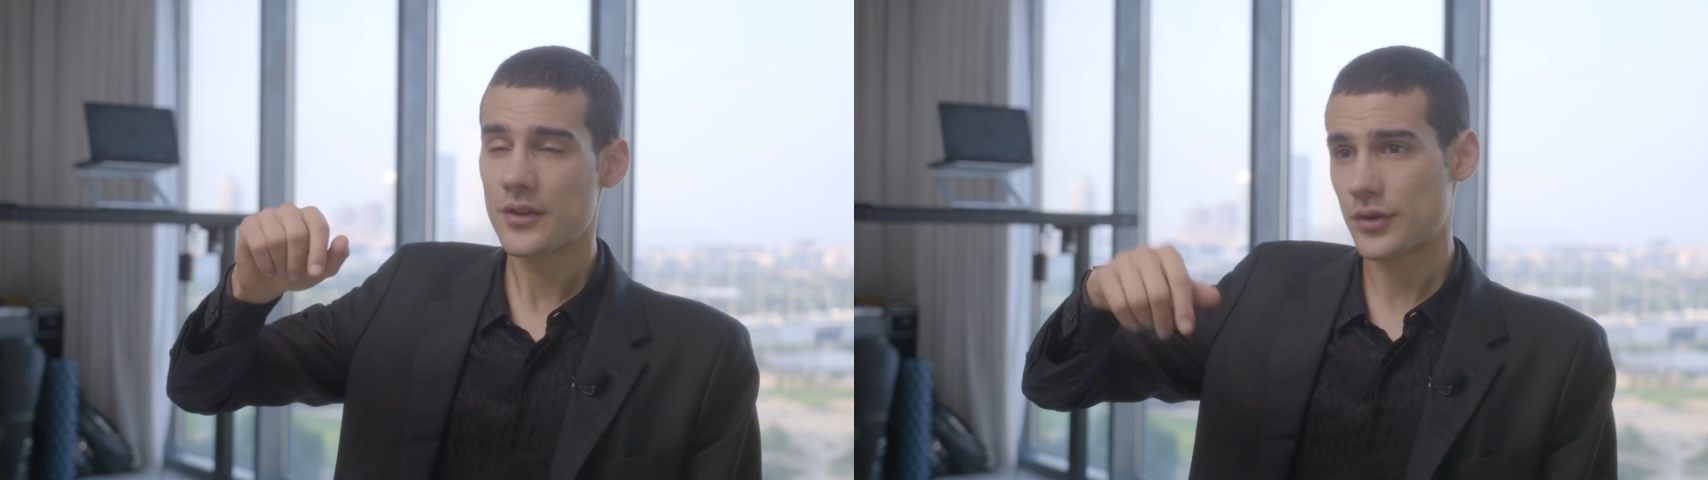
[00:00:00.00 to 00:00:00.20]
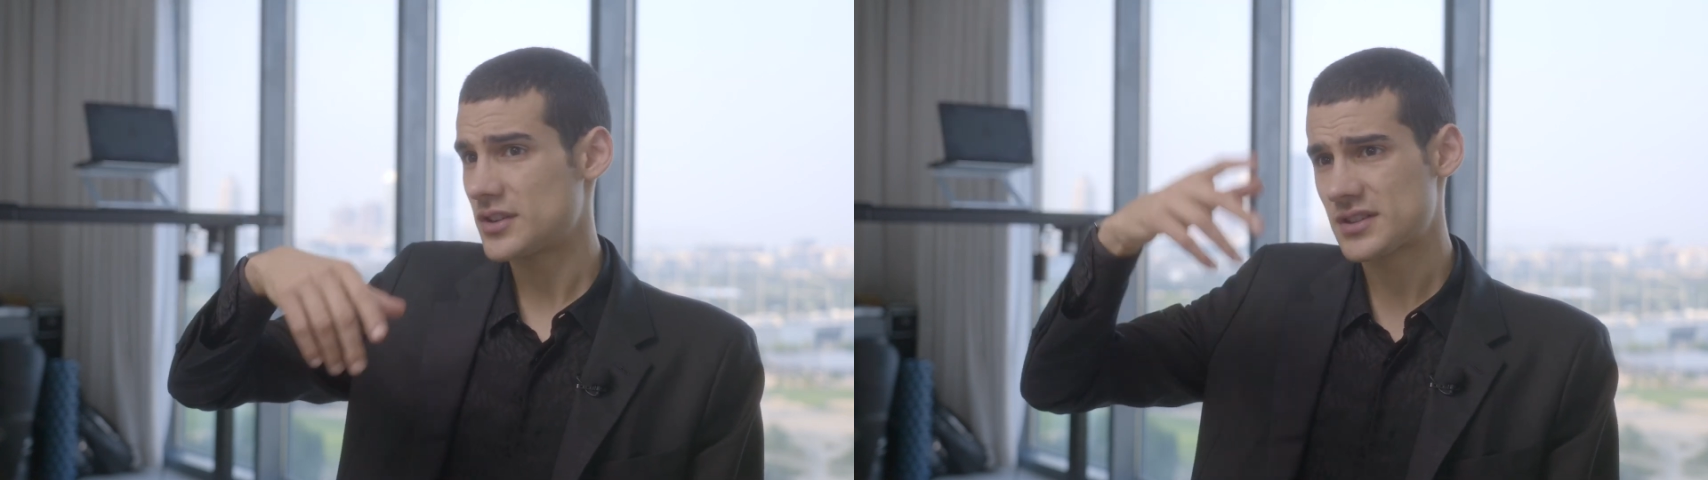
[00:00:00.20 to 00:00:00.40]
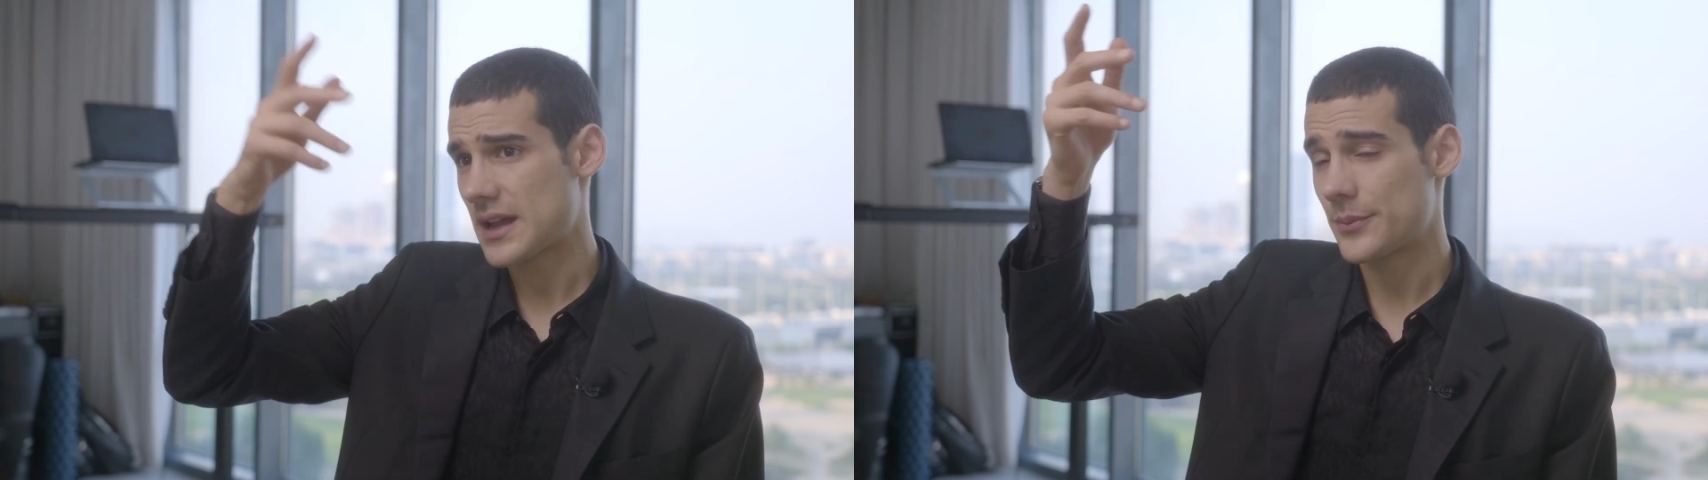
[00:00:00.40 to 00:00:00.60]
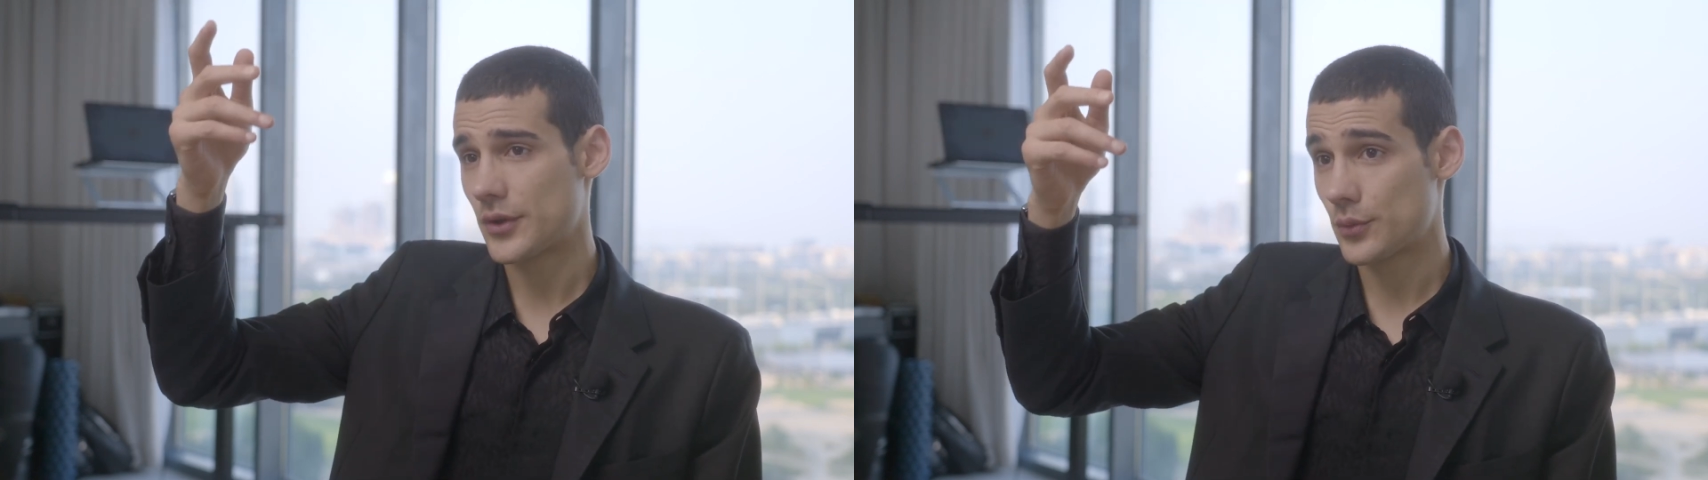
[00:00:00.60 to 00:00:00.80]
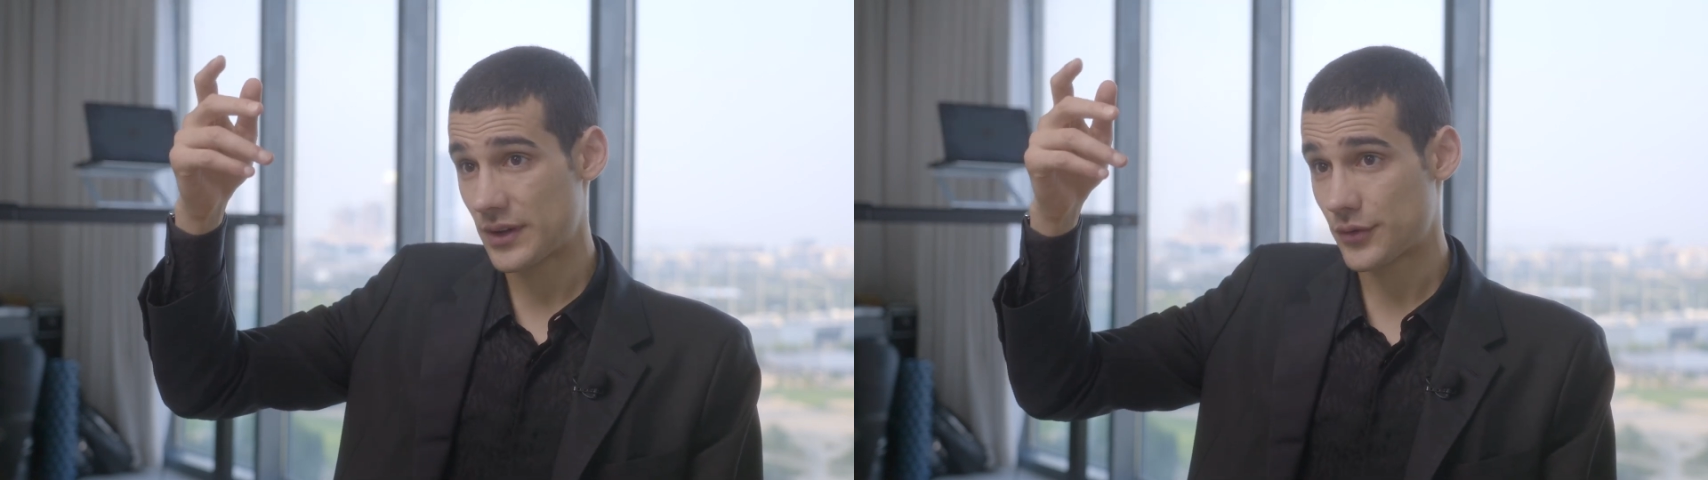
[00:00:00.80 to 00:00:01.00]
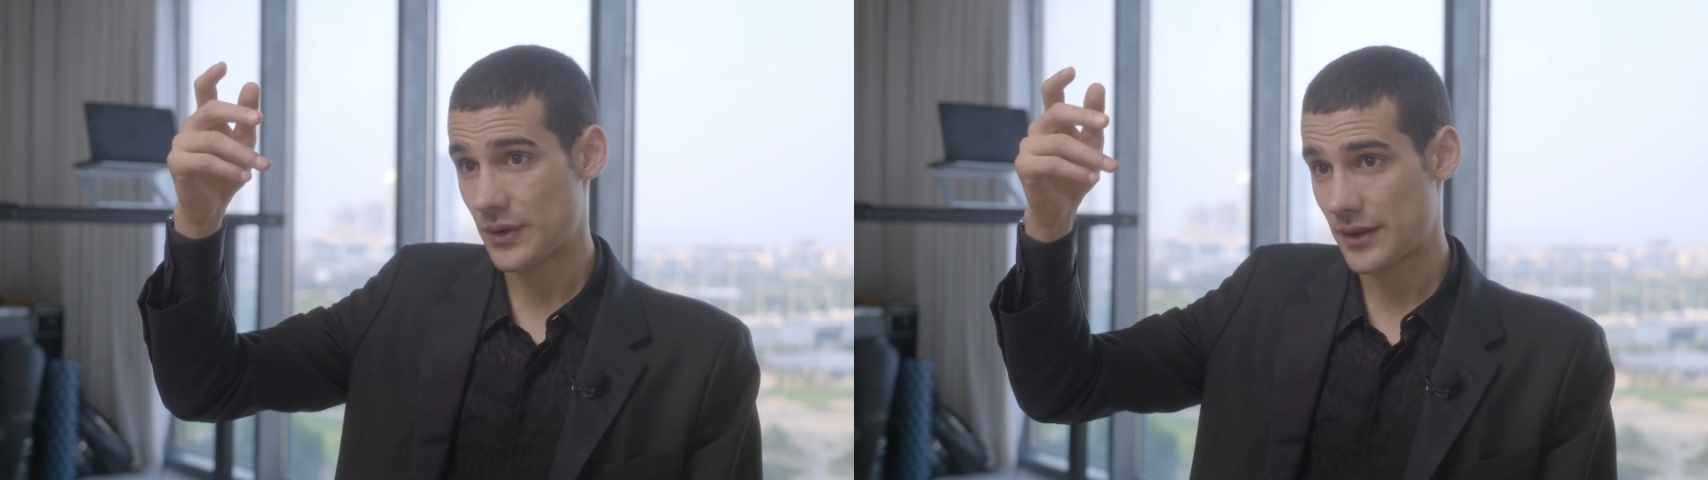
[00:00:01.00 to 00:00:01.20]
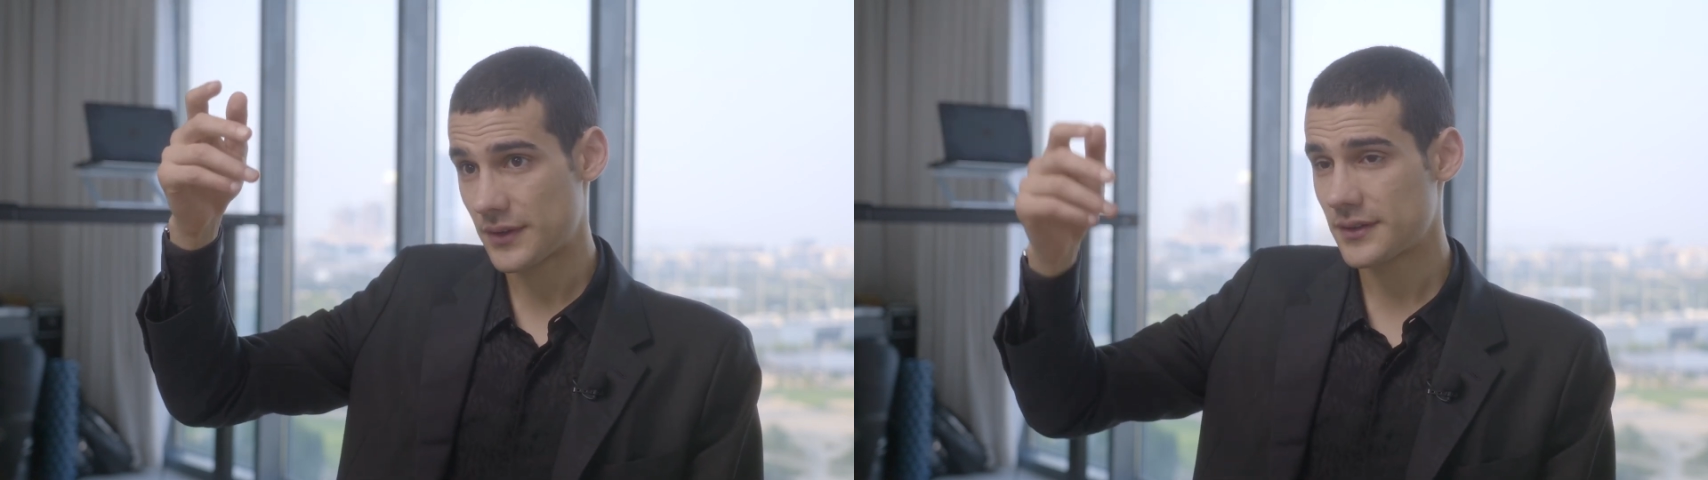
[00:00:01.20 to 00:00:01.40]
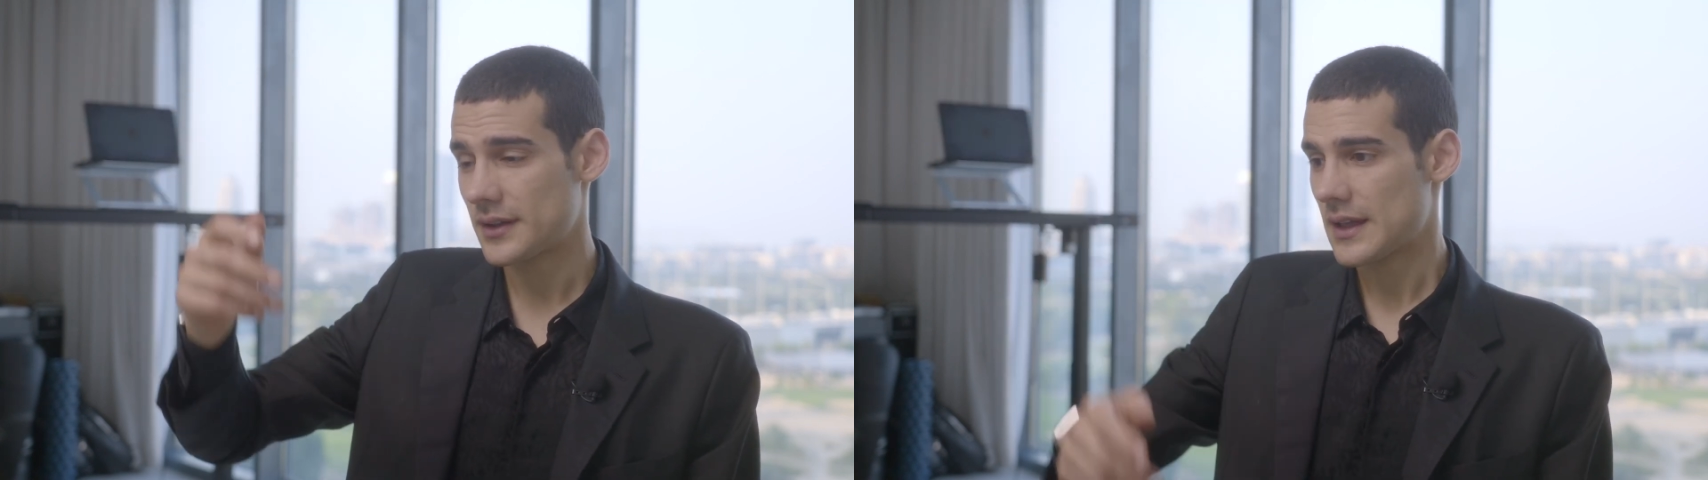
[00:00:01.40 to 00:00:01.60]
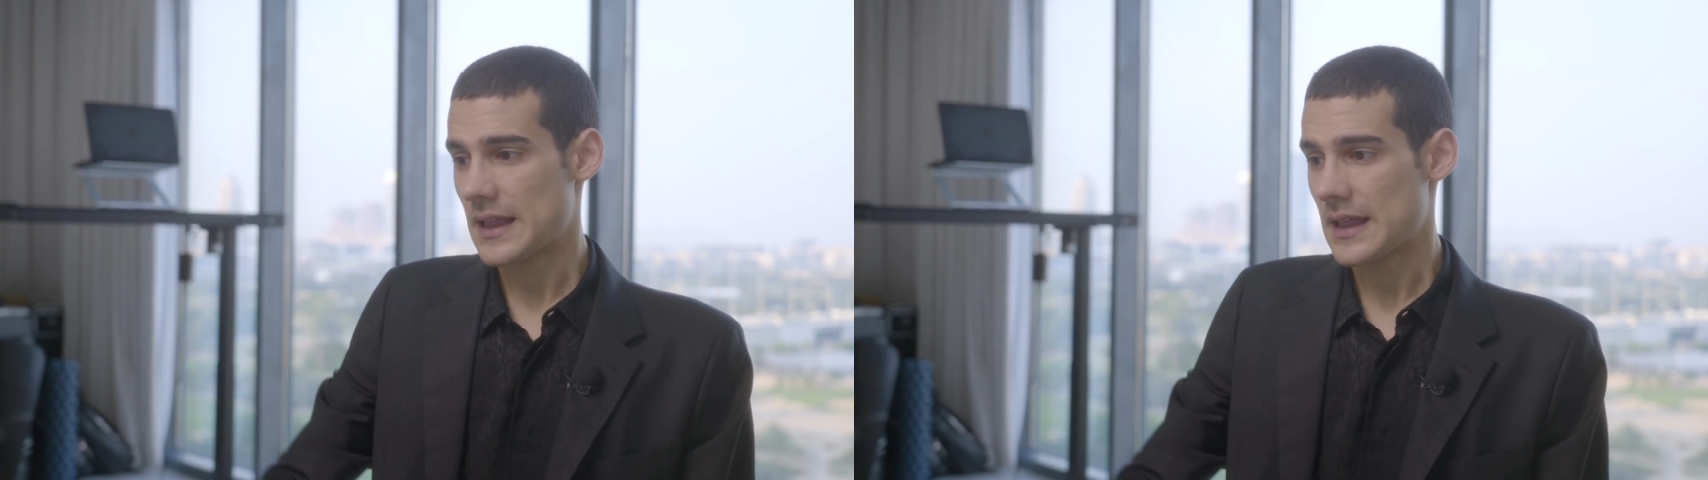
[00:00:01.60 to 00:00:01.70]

So he just comes on when it's relevant.